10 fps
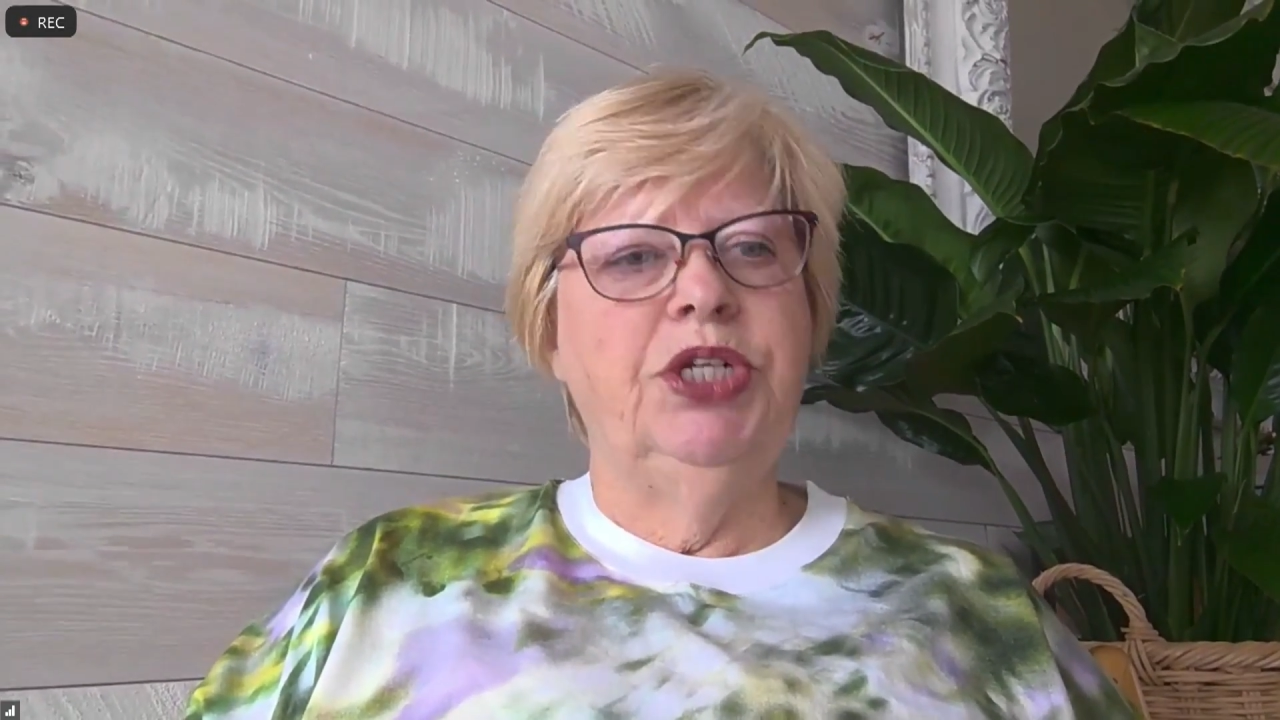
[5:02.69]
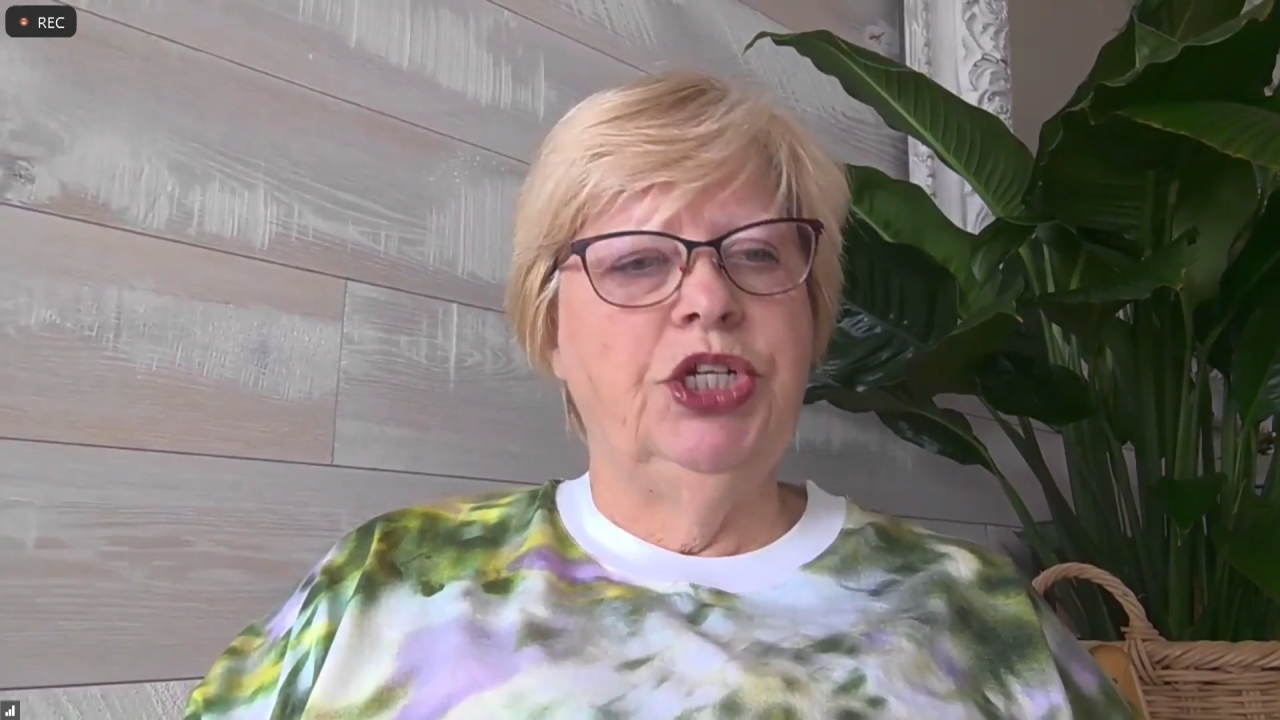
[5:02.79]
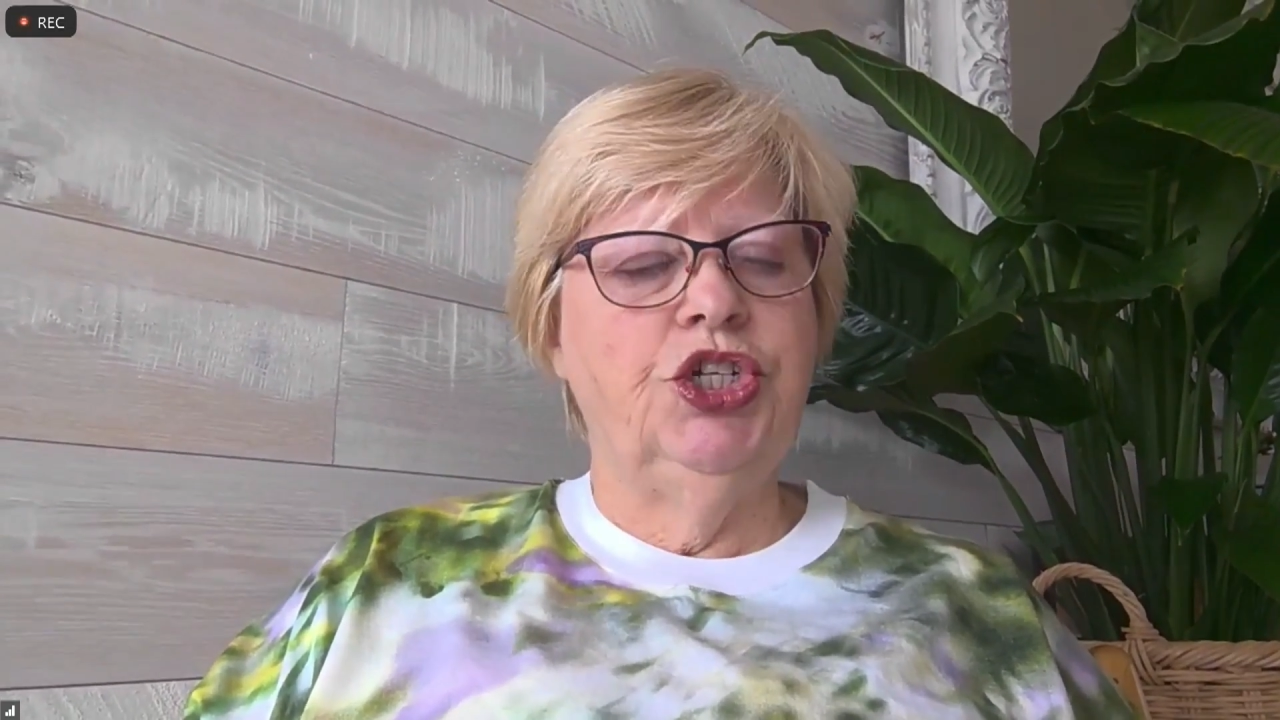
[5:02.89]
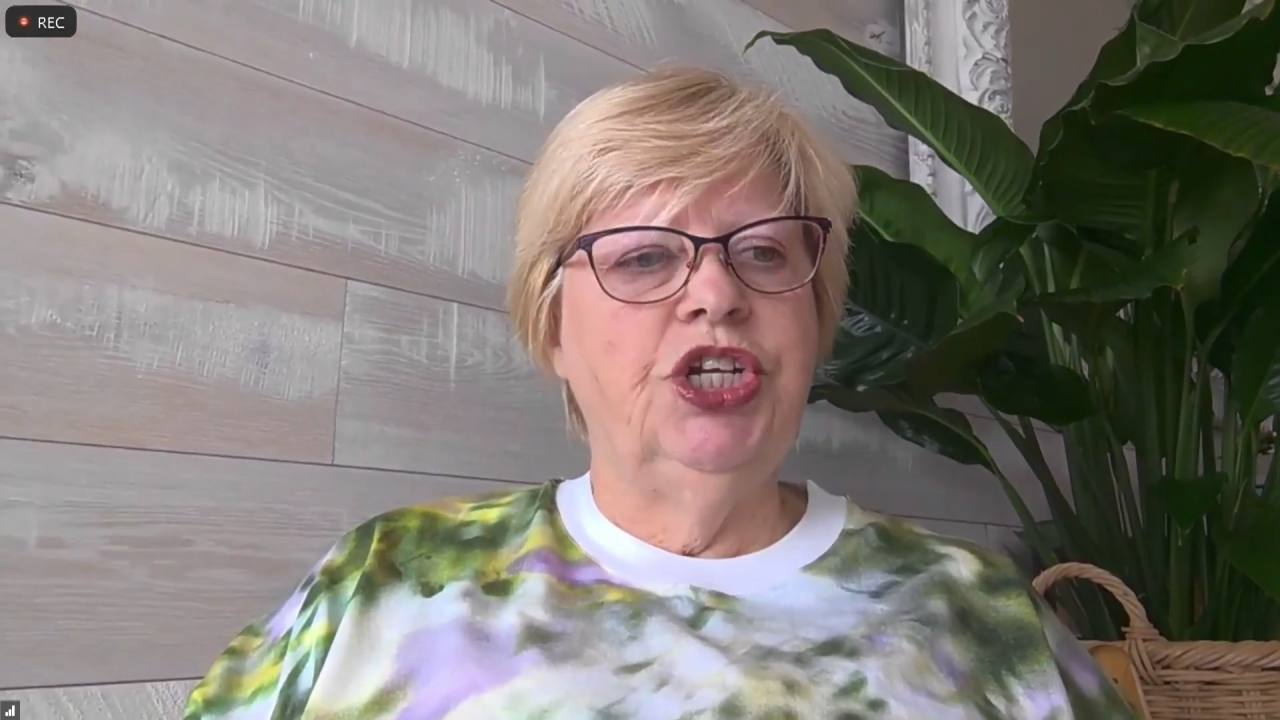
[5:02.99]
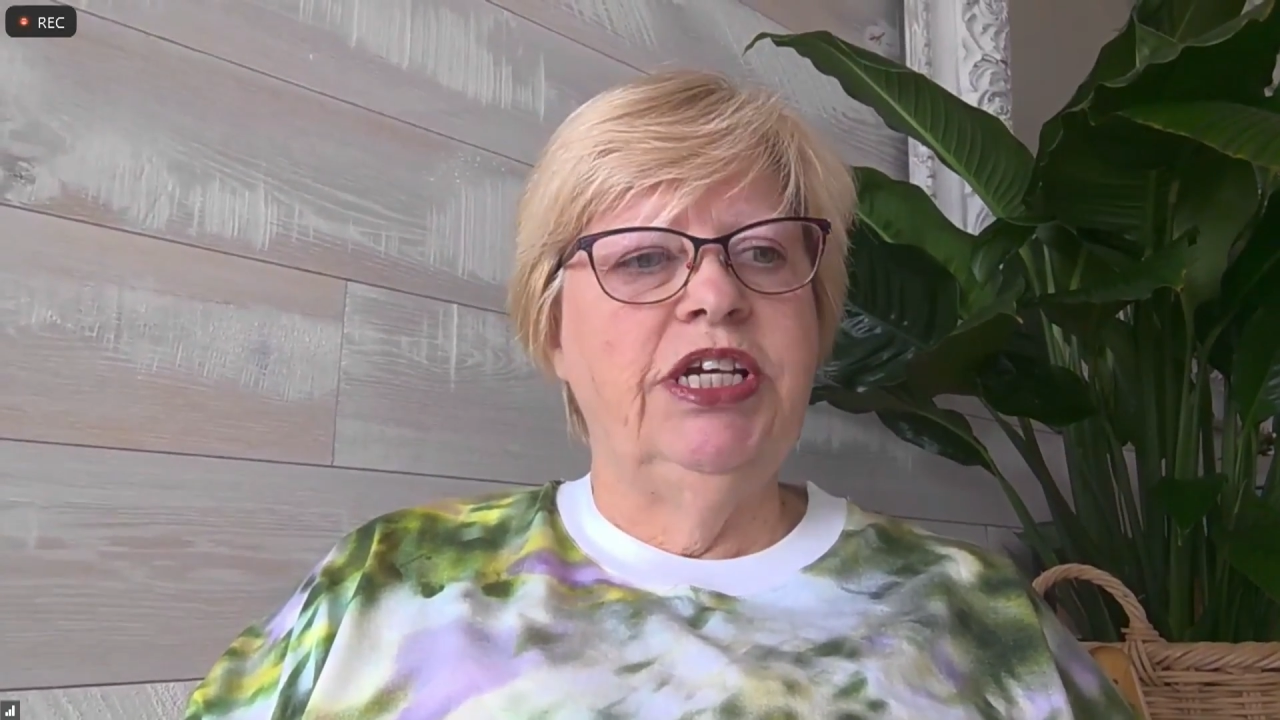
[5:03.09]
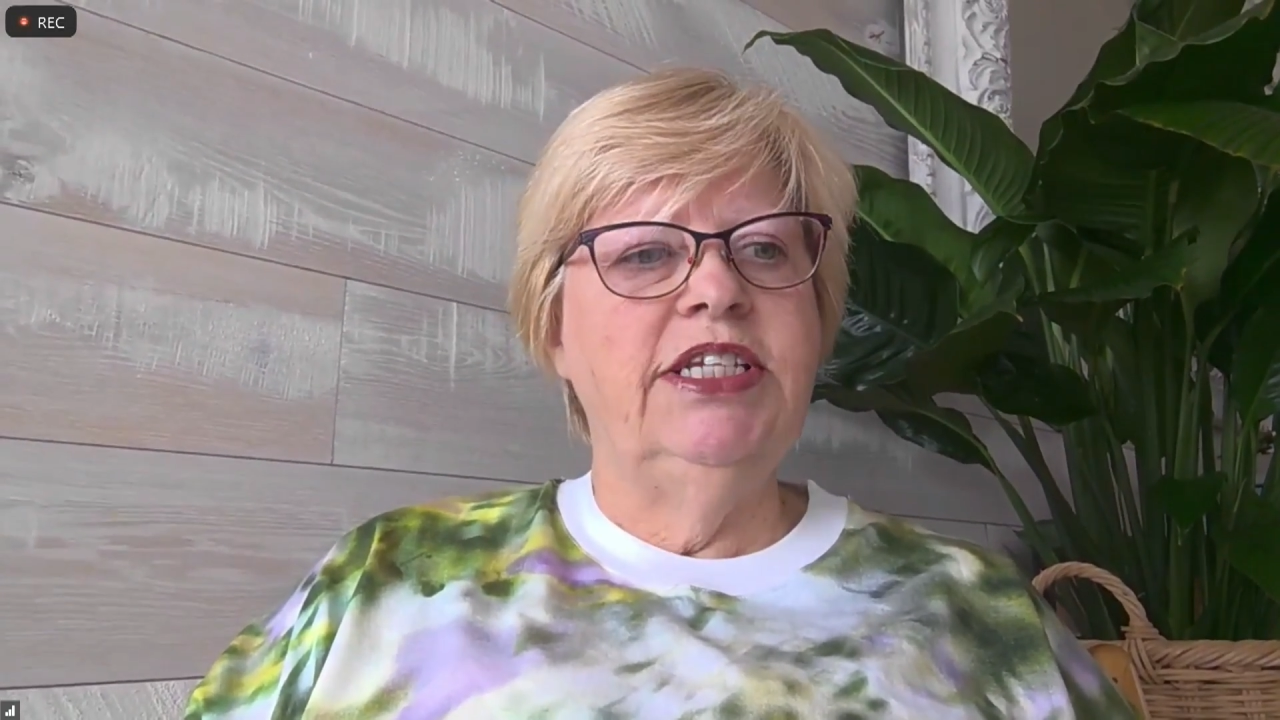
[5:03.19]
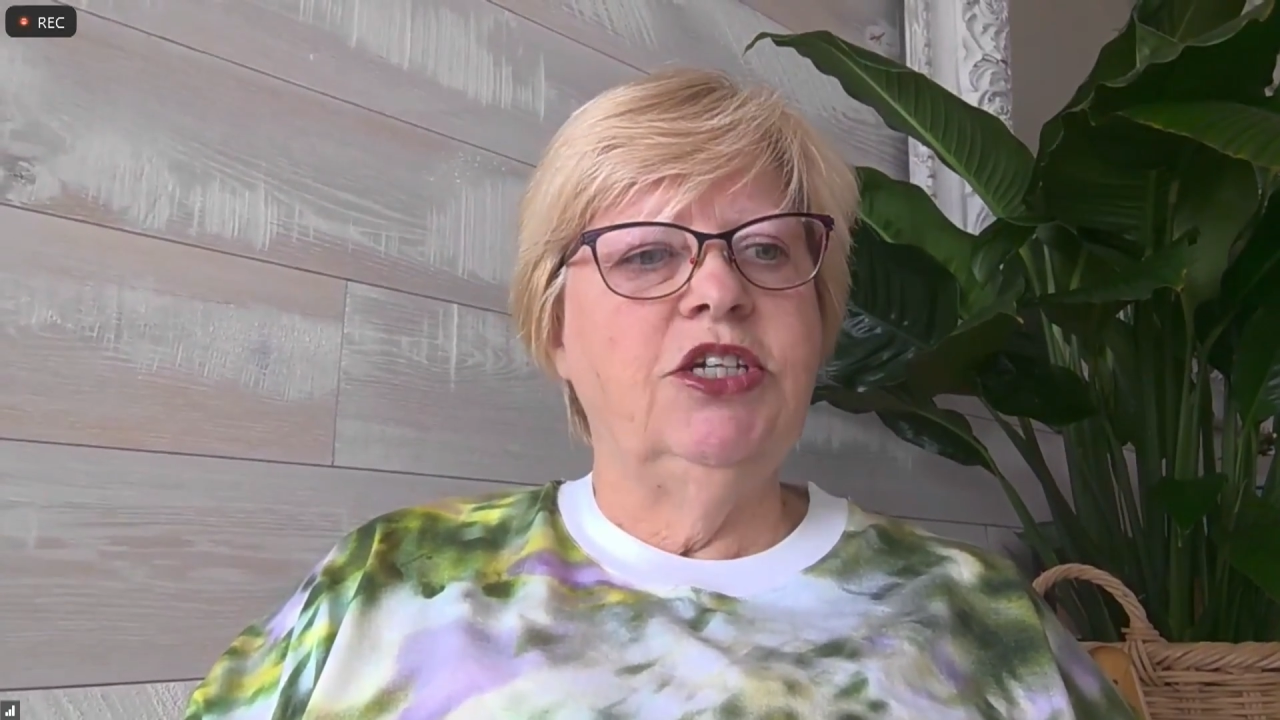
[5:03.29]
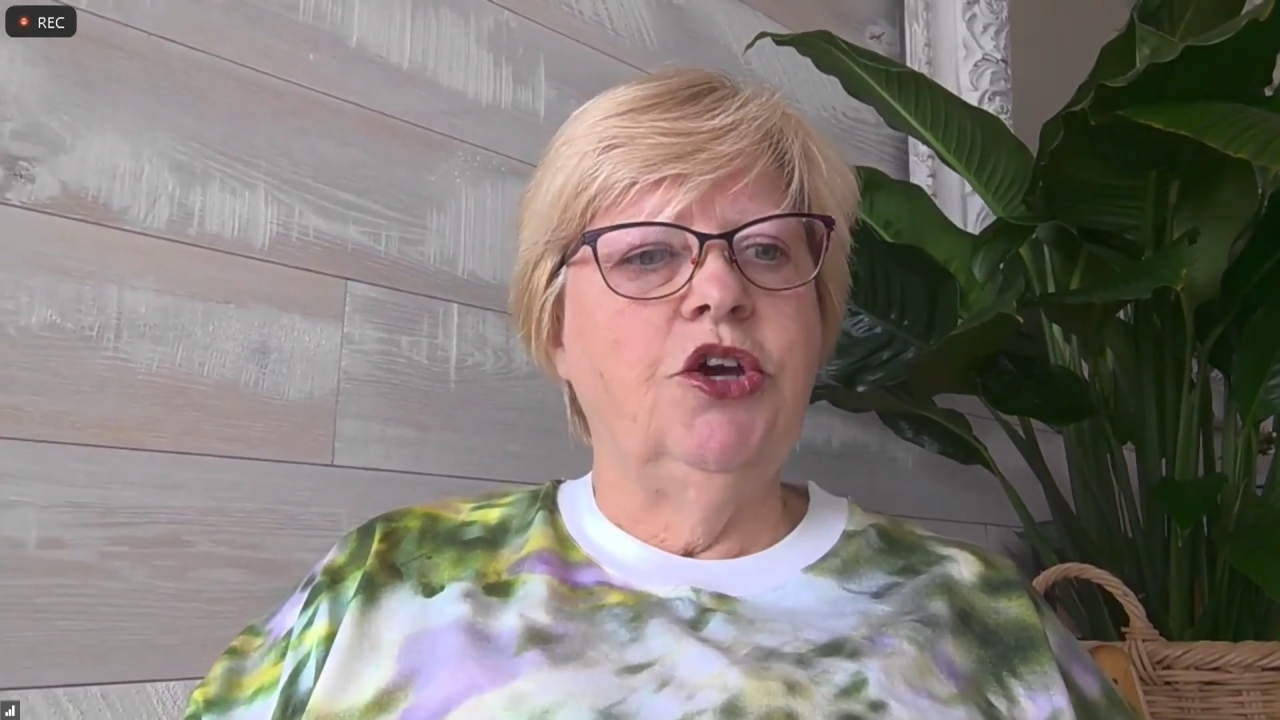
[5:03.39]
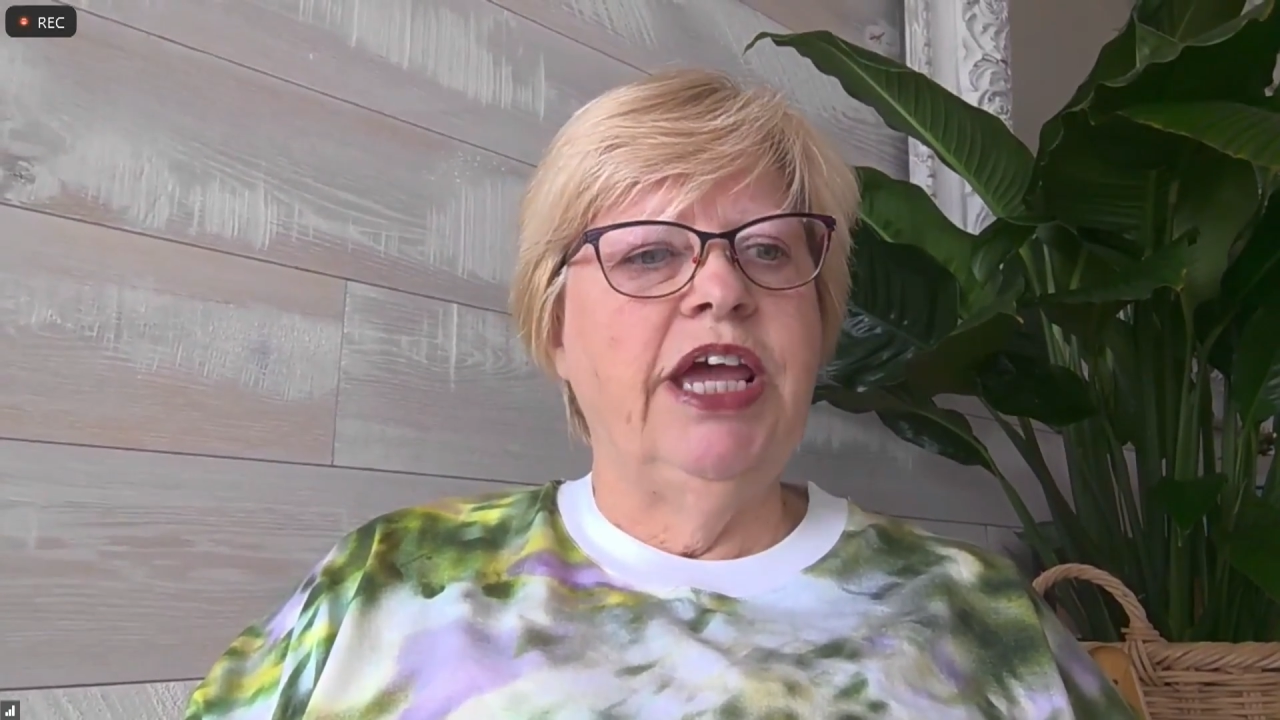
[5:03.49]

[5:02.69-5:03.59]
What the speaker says: petition is.